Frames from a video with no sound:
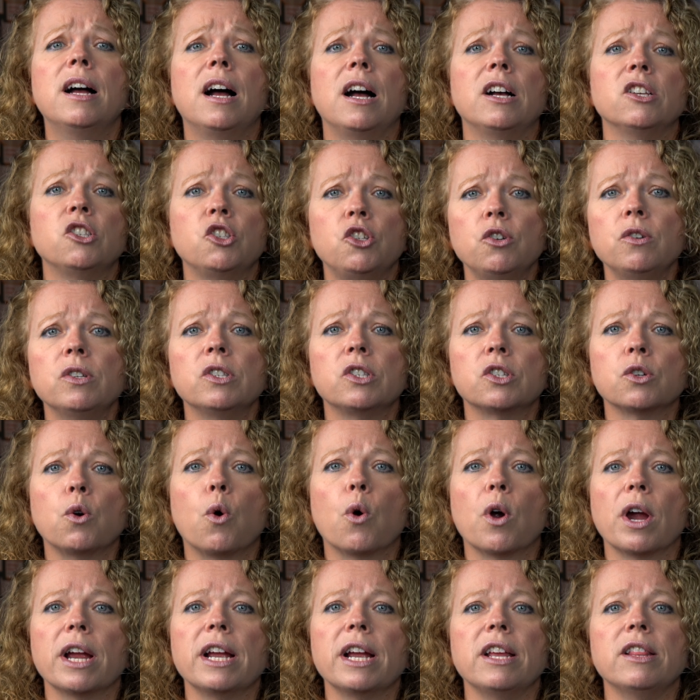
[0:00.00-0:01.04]
A student
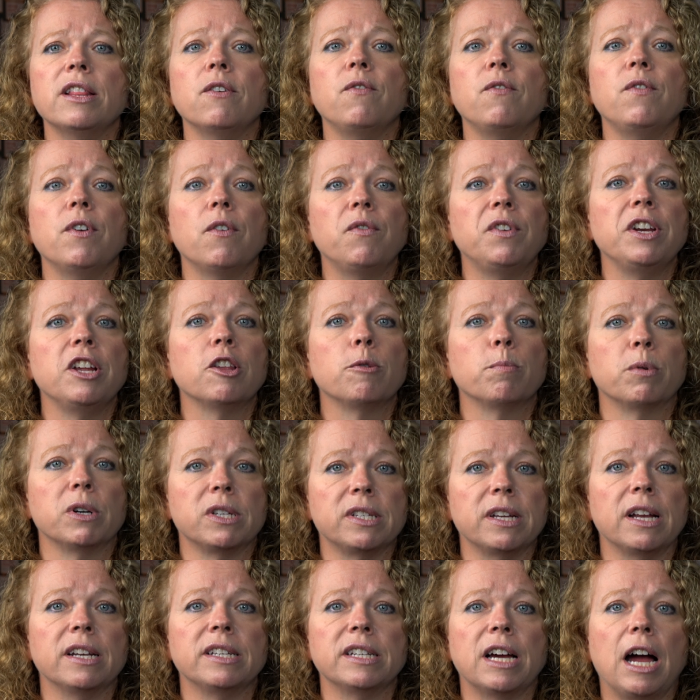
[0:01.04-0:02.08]
scoring in the 50th
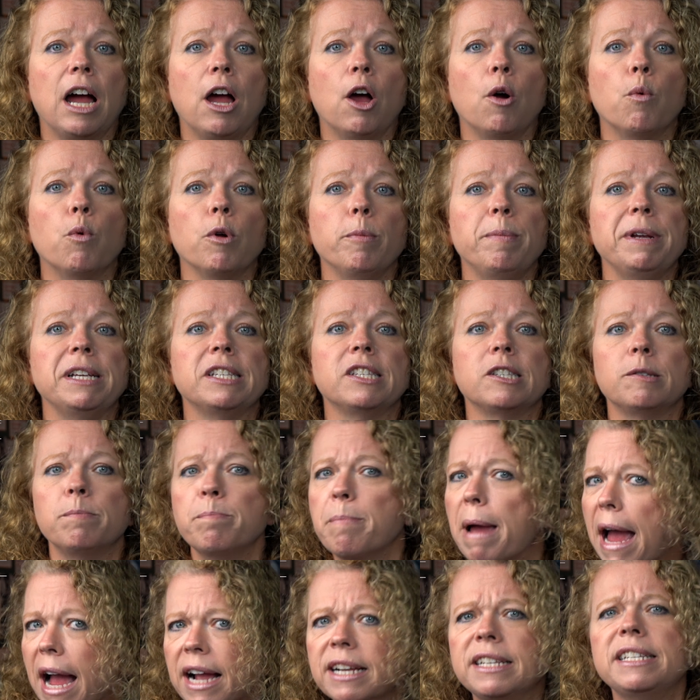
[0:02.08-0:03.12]
percentile would be
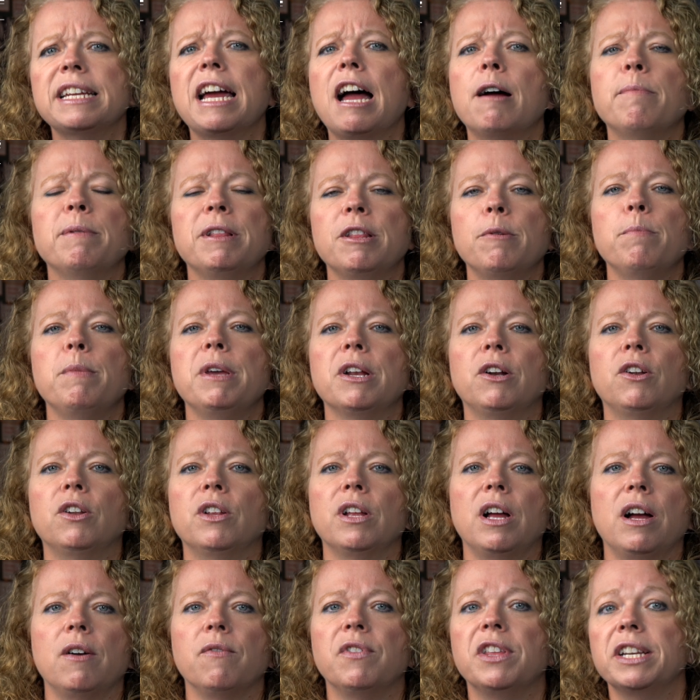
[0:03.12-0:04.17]
smack dab in the middle
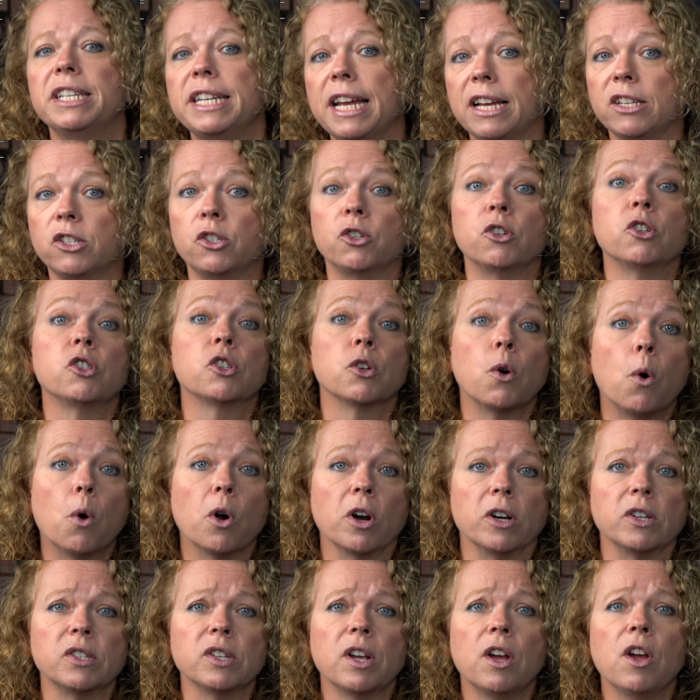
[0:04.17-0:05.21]
of the tester
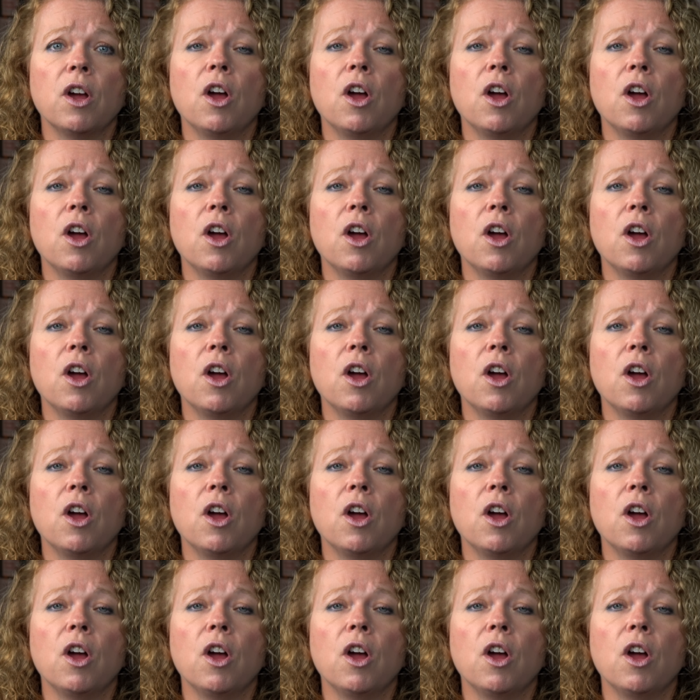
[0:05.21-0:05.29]
scores.